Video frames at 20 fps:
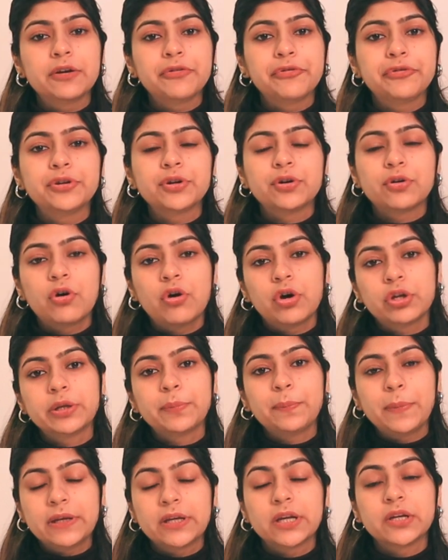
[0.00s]
lived on
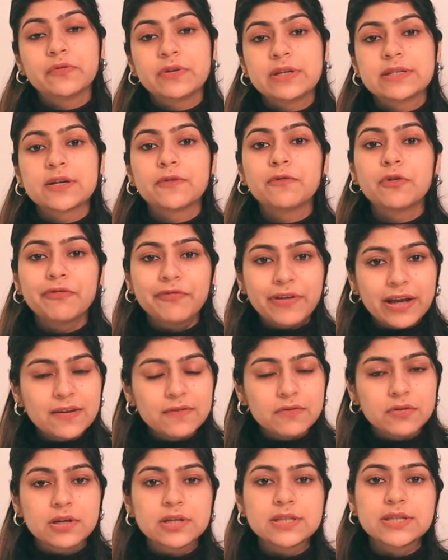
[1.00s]
dependent visa for 5
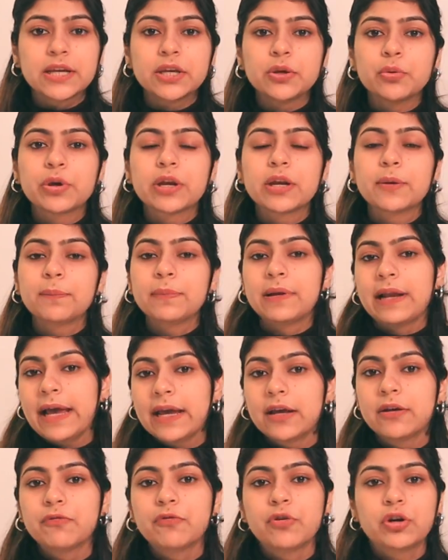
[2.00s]
years, then you can
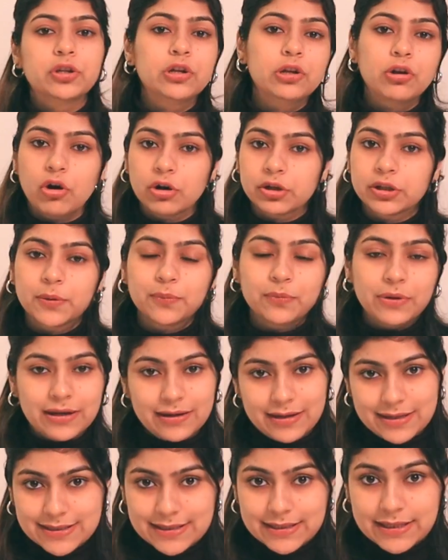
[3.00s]
apply for the long-term
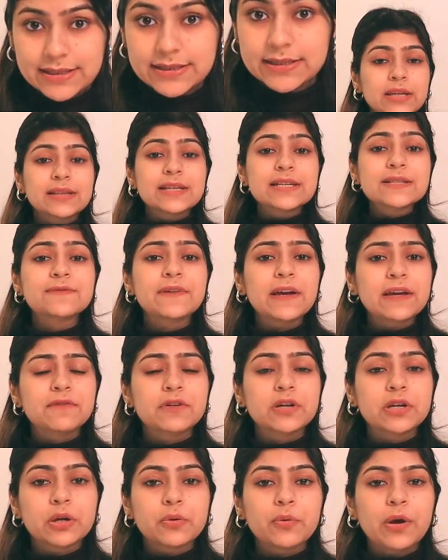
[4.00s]
residence. This
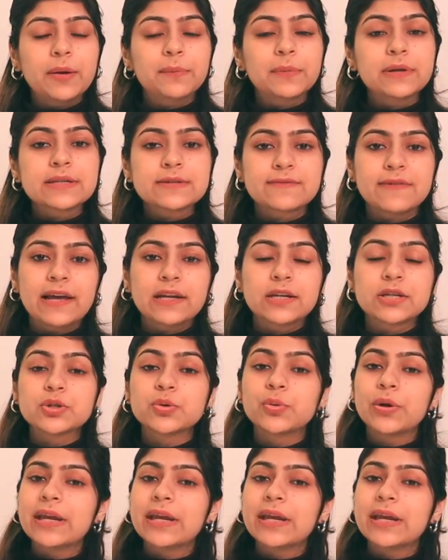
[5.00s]
5-year requirement is valid to